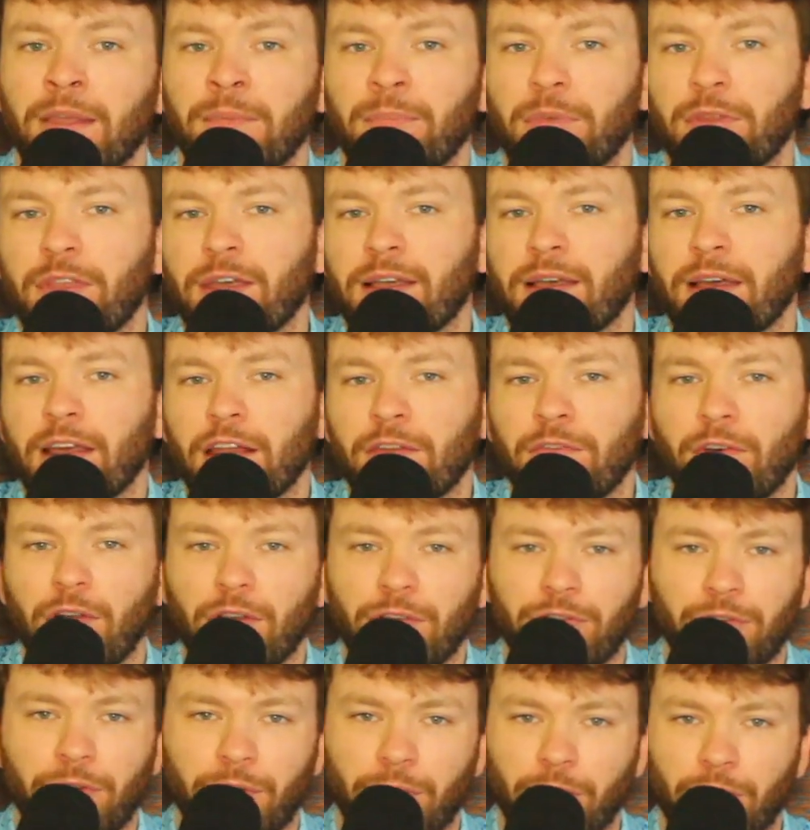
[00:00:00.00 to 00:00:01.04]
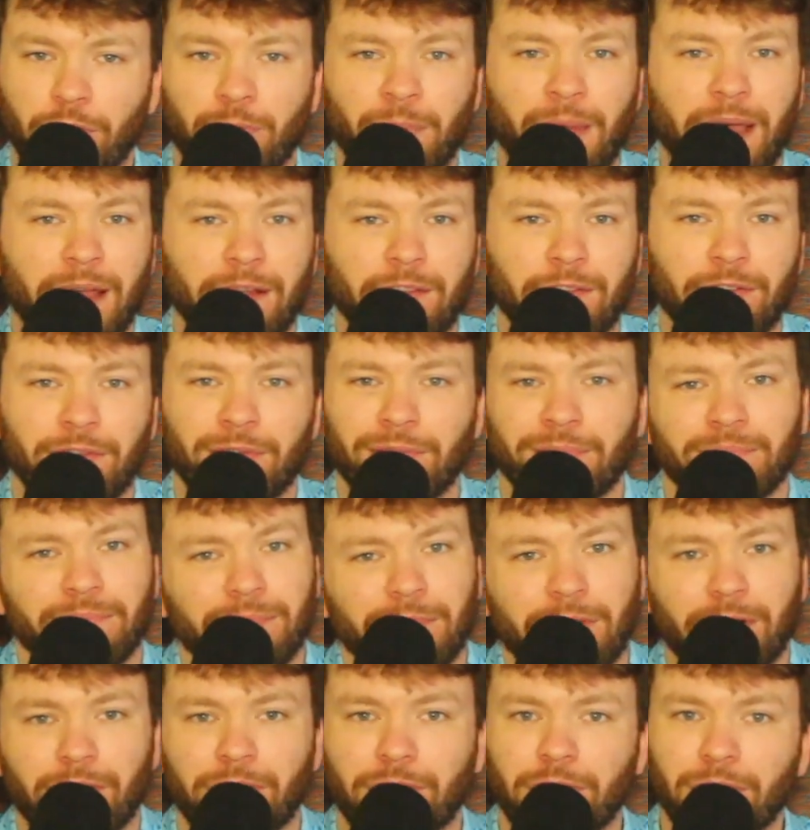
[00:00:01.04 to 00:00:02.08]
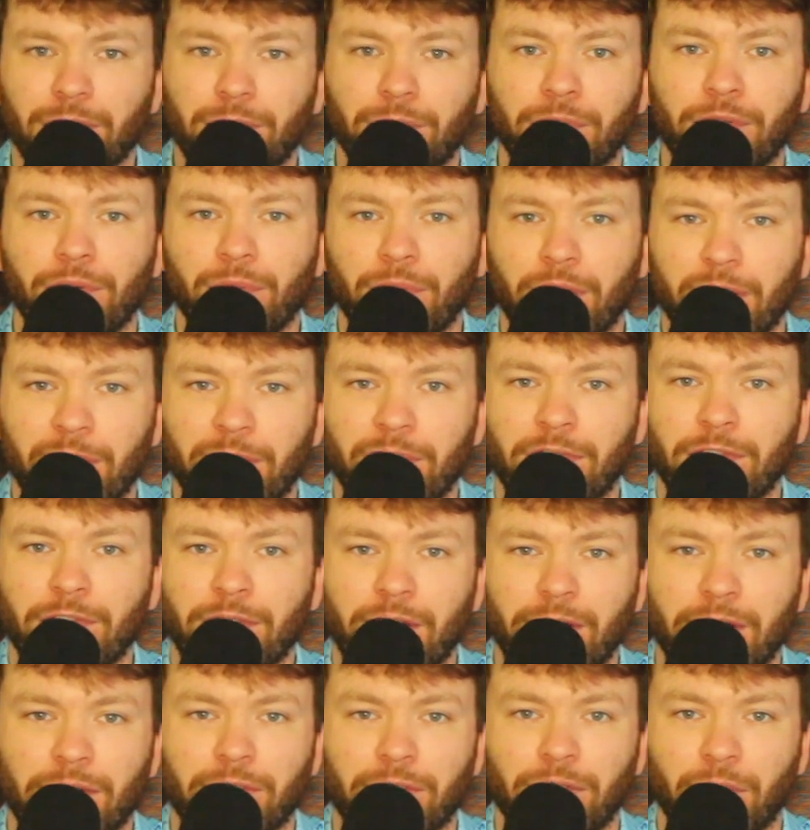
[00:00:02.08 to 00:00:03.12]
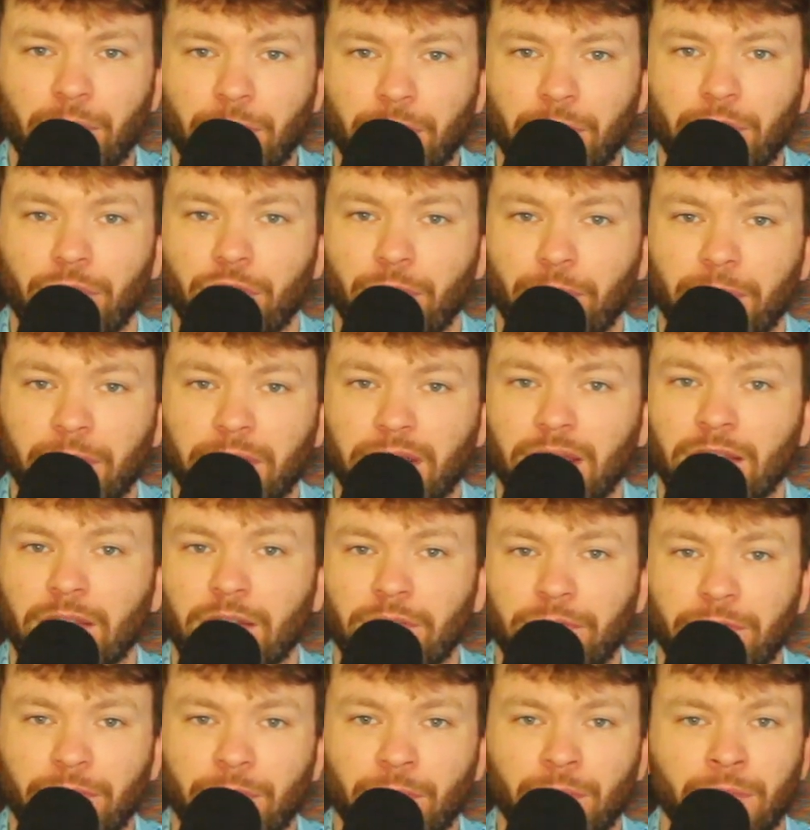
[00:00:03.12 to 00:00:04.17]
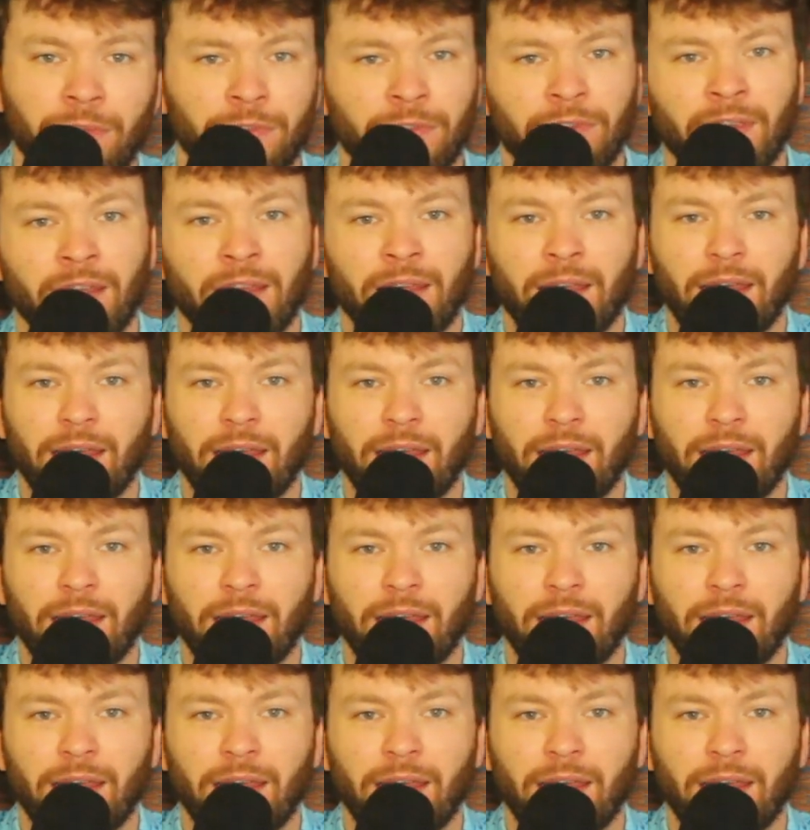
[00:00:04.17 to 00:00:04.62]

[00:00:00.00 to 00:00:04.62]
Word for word: But that kind of all circles back to, you know, do you really want to be studying the roots or picking the fruits?